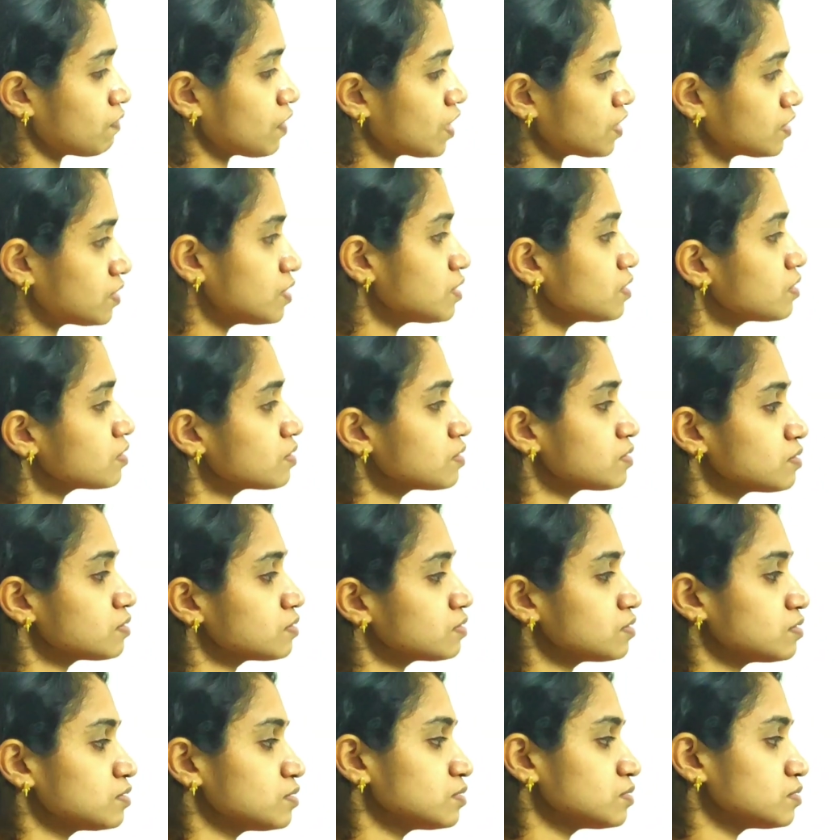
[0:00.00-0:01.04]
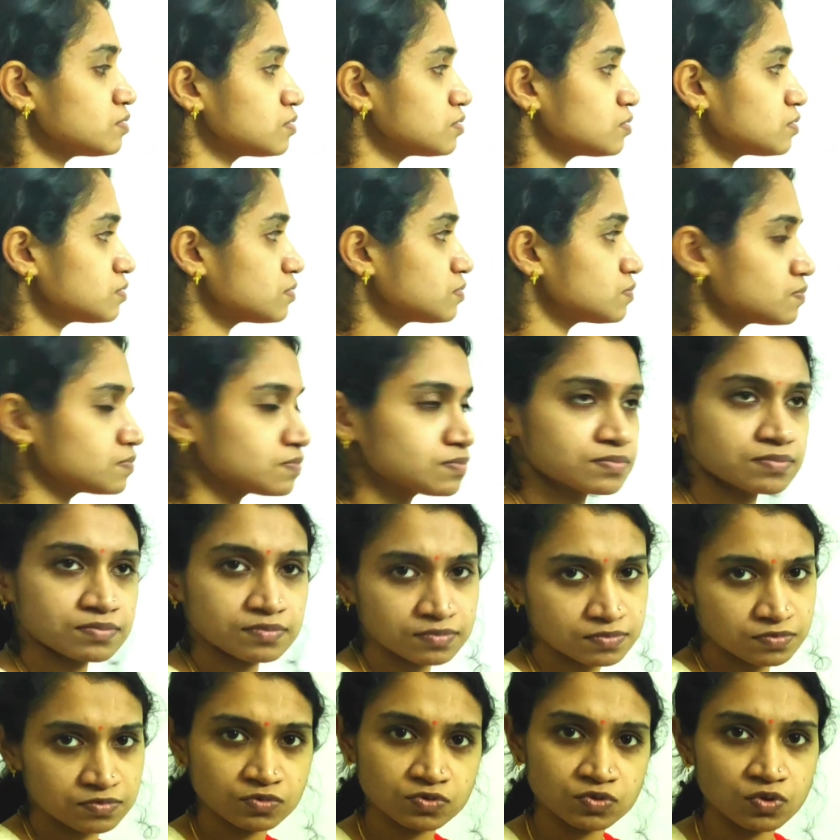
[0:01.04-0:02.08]
I think
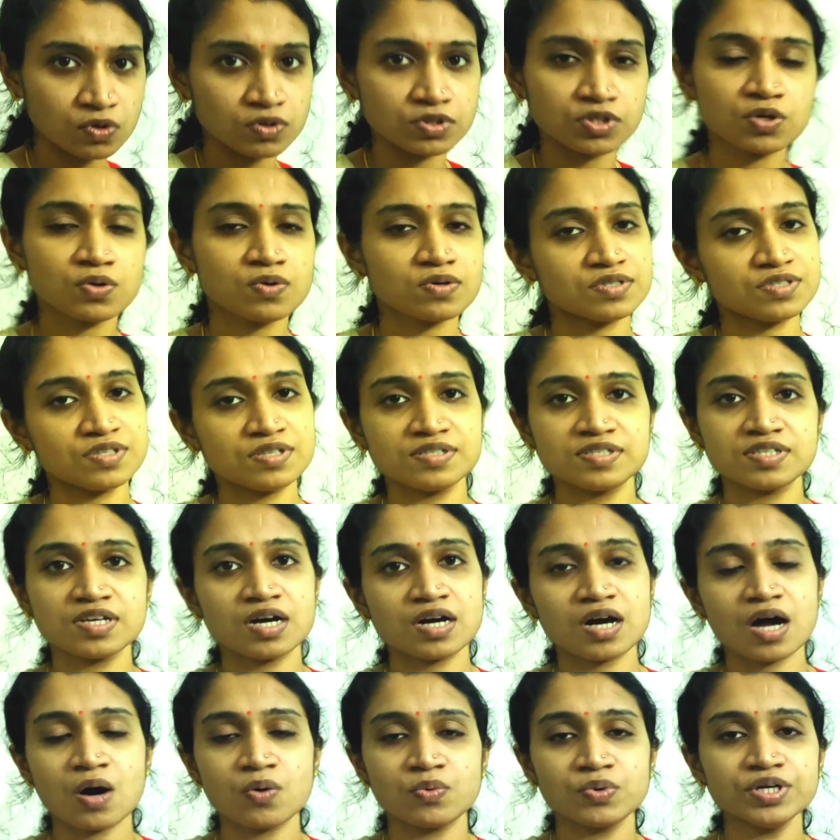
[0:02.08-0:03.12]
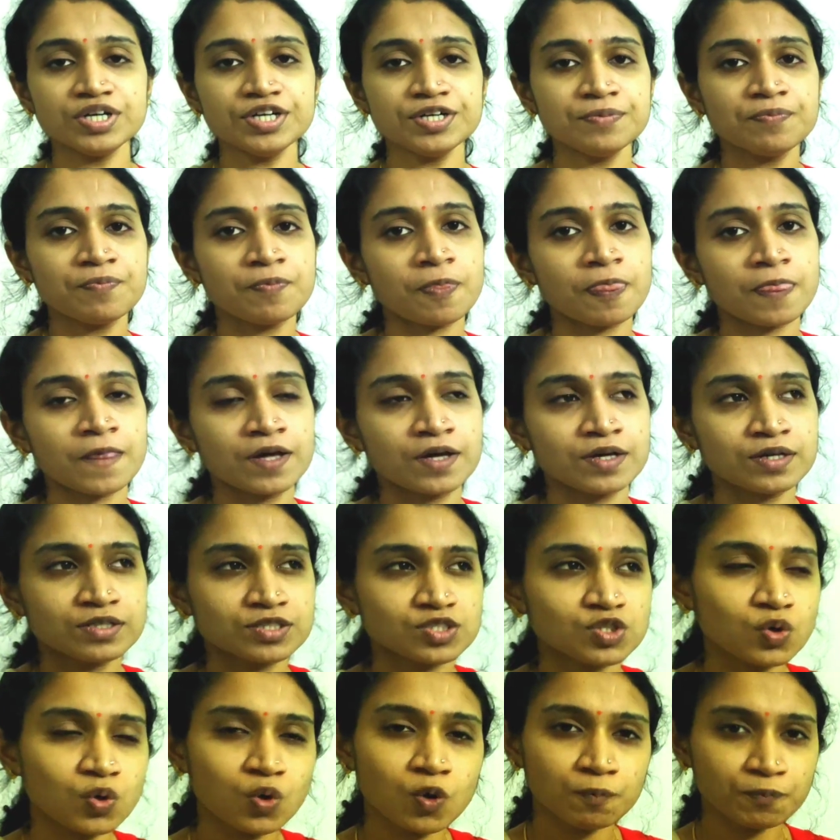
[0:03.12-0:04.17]
all the questions are covered.
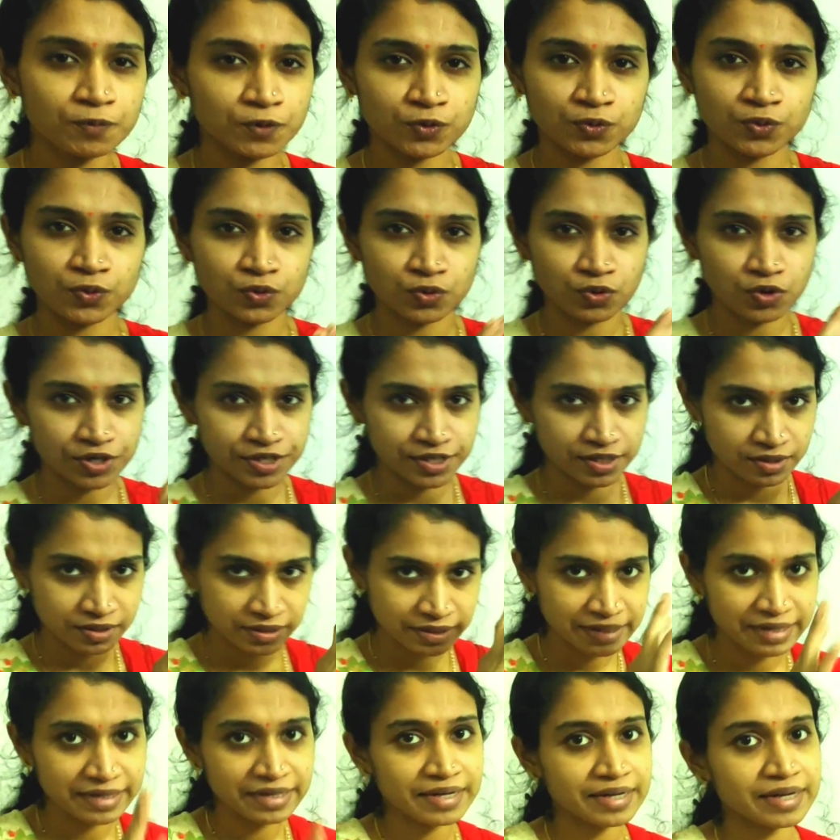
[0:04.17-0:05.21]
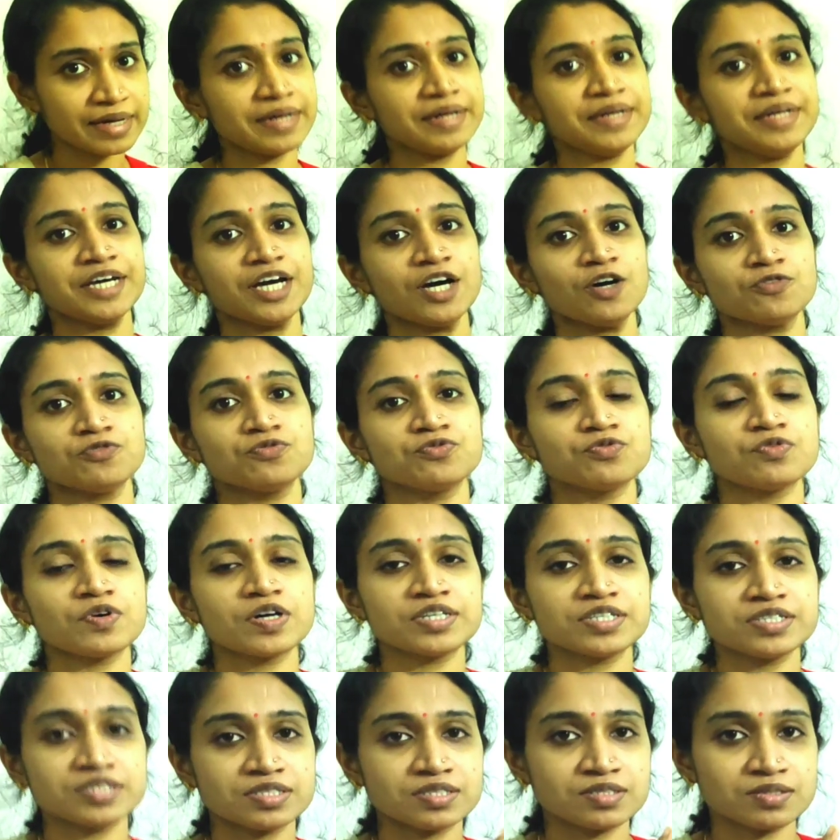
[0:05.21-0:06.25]
So hope you got a clear idea of
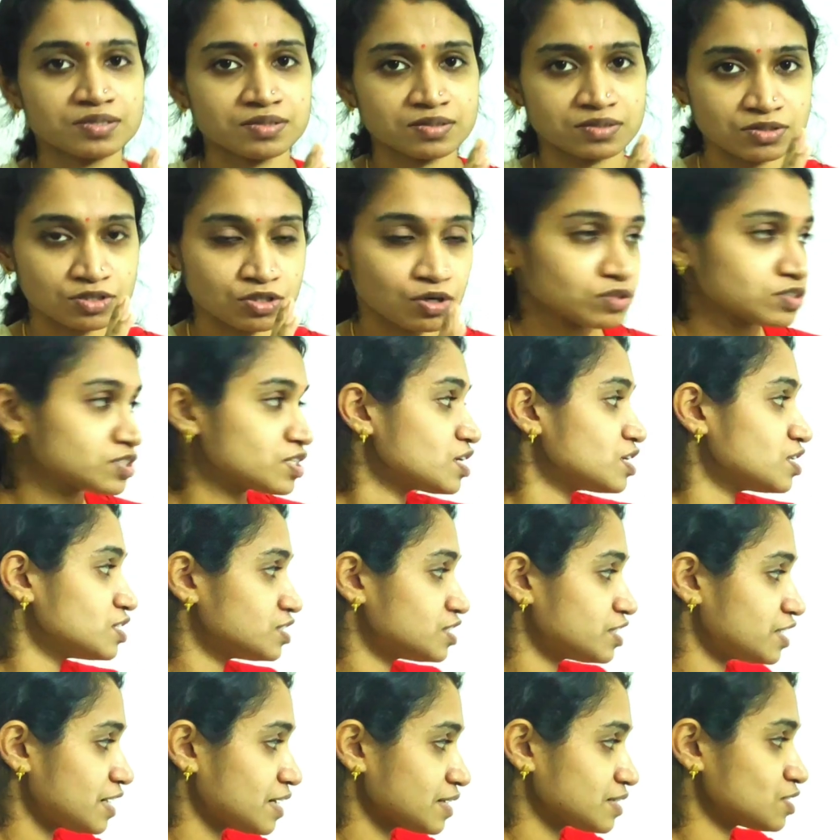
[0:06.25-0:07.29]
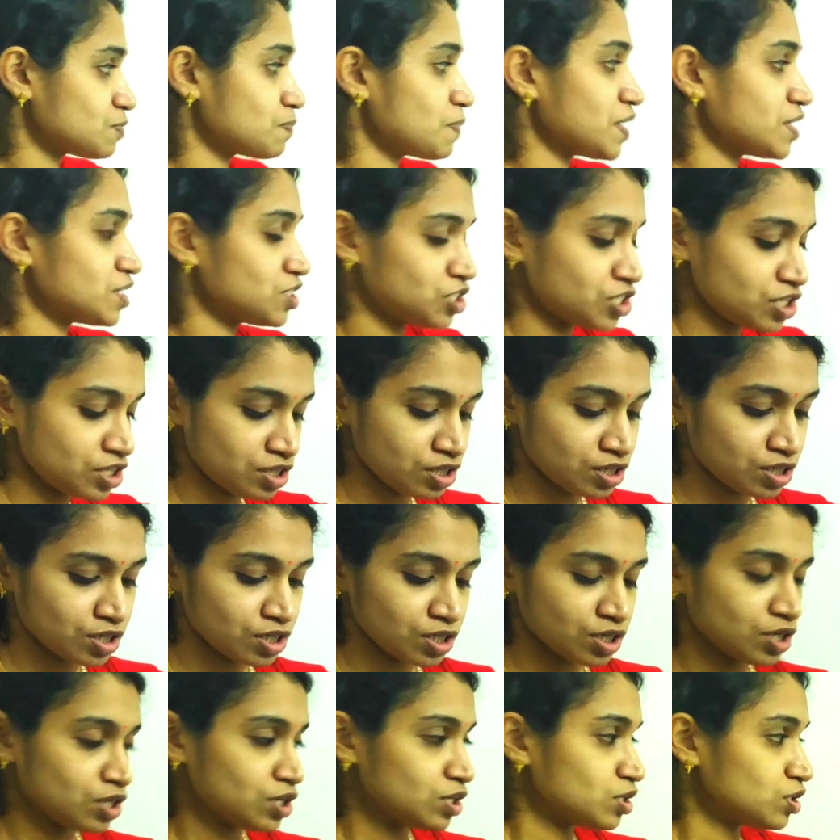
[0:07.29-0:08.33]
what is dorsal digital expansion.
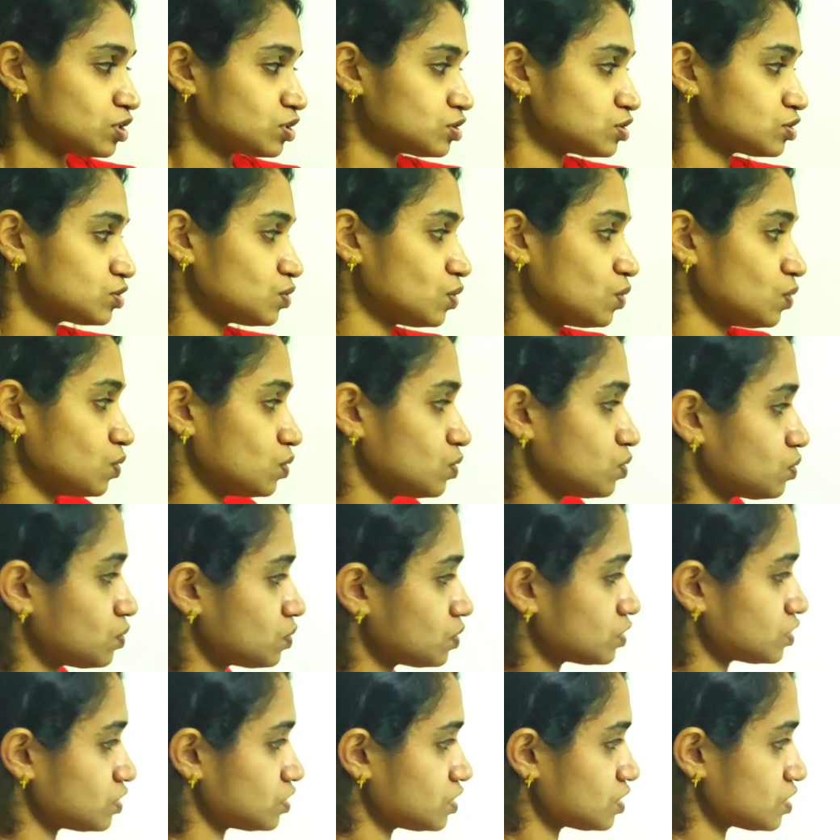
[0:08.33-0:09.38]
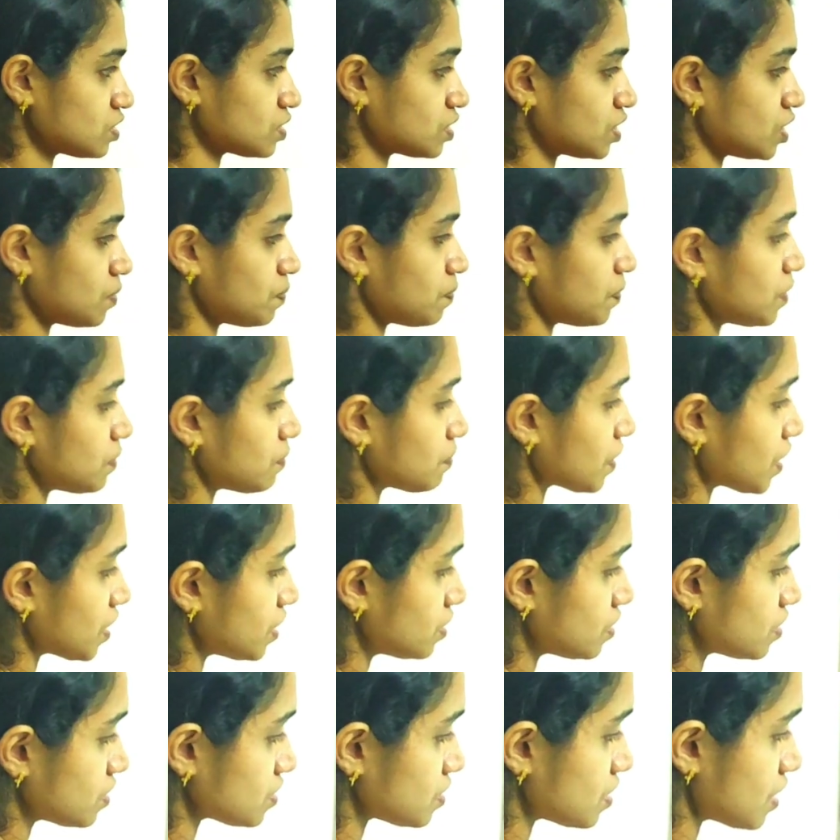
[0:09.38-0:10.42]
So just keep in
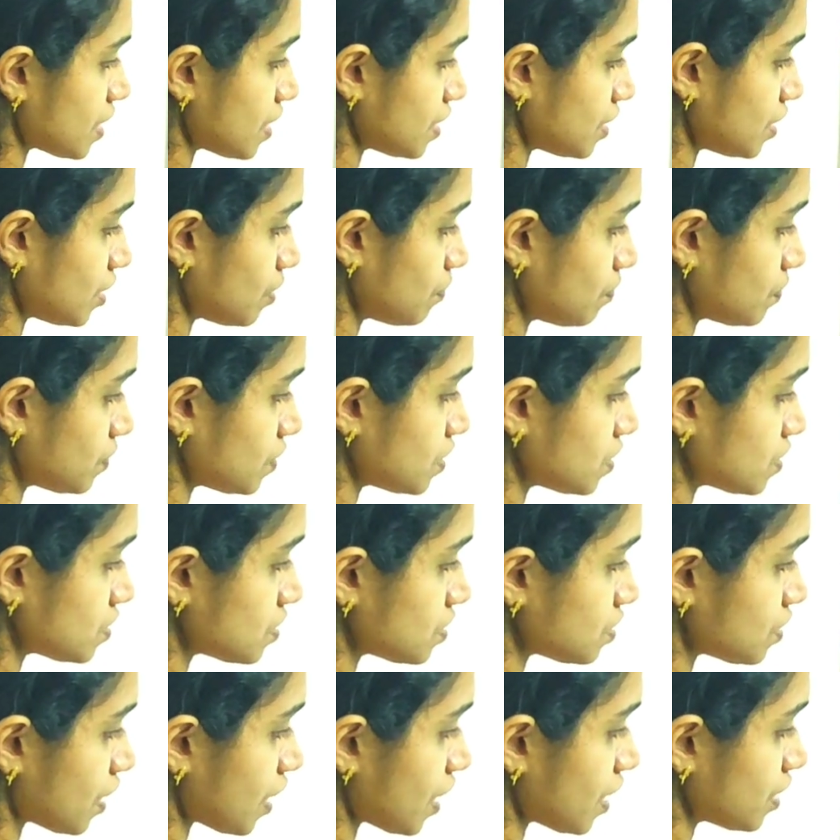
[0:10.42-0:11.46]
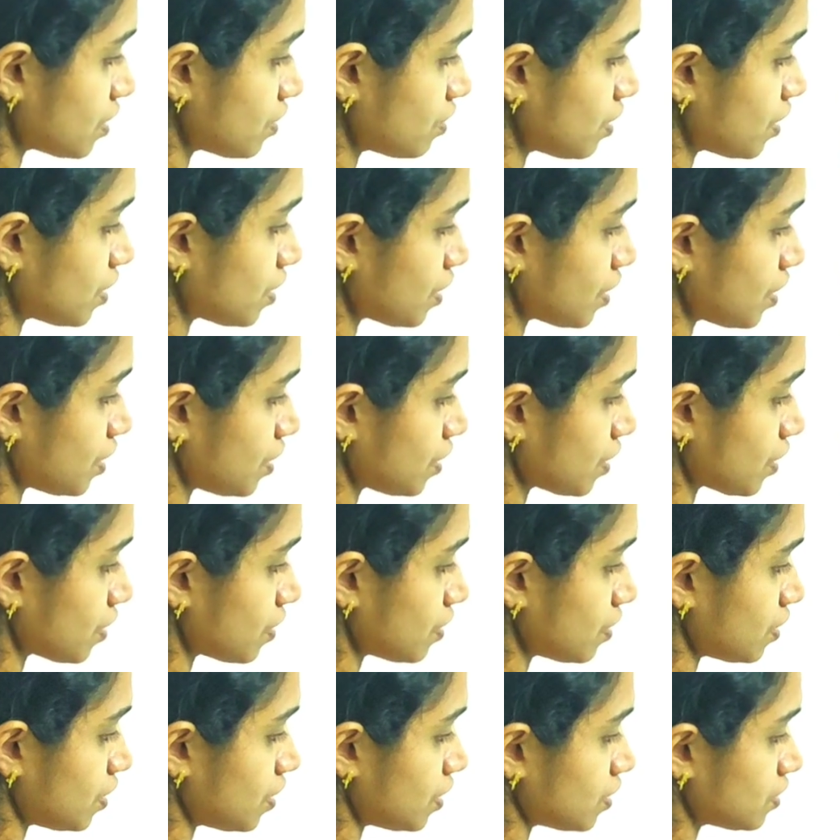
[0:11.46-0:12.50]
mind this diagram, this triangular area.
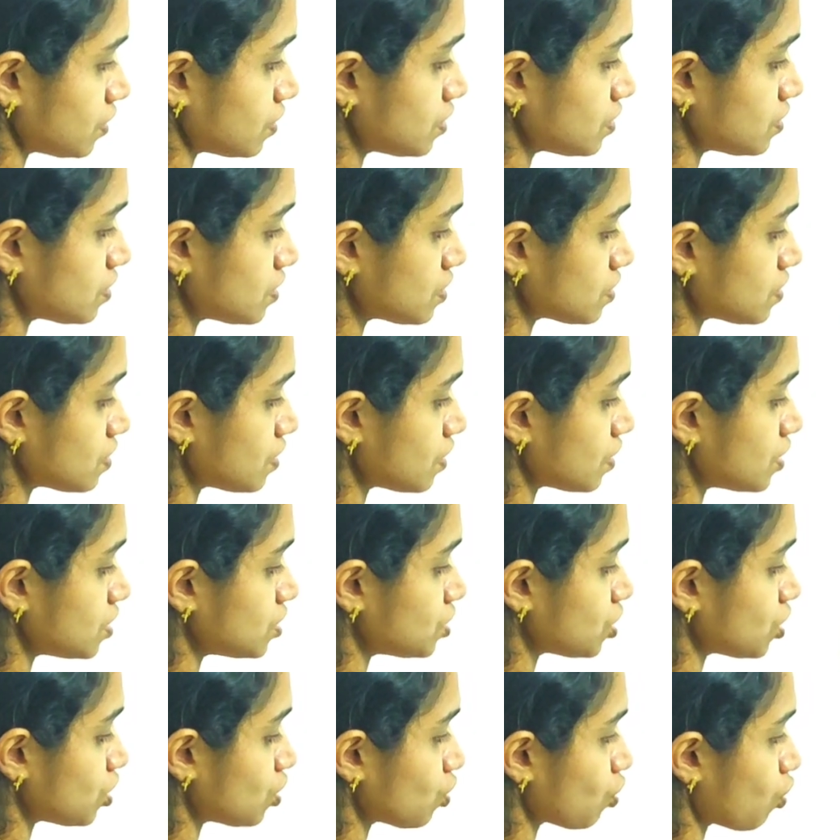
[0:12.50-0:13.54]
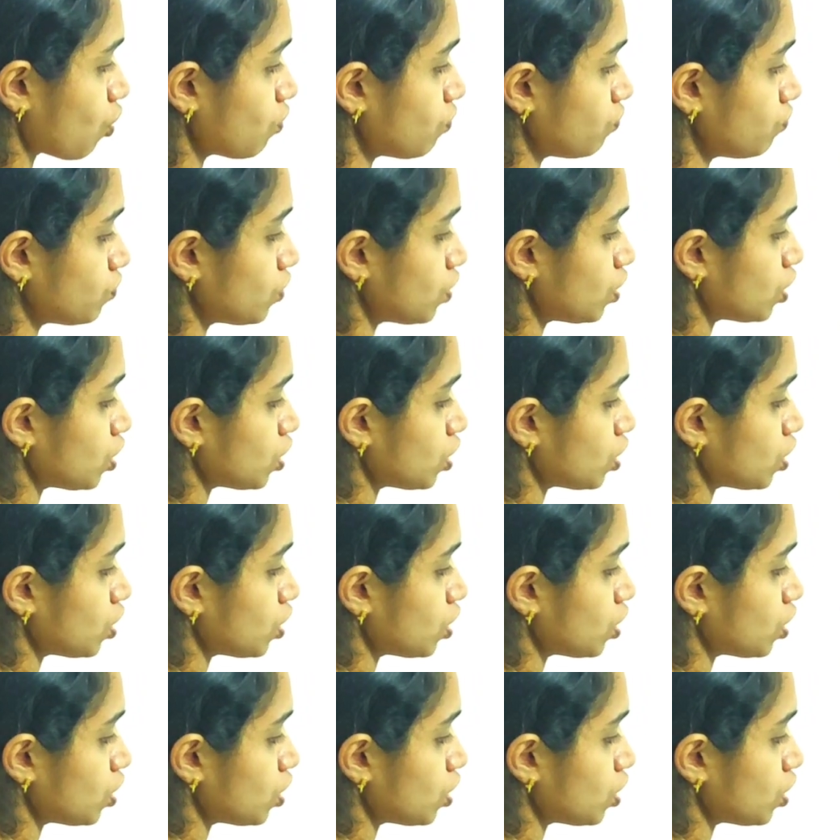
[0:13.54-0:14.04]
This is the region of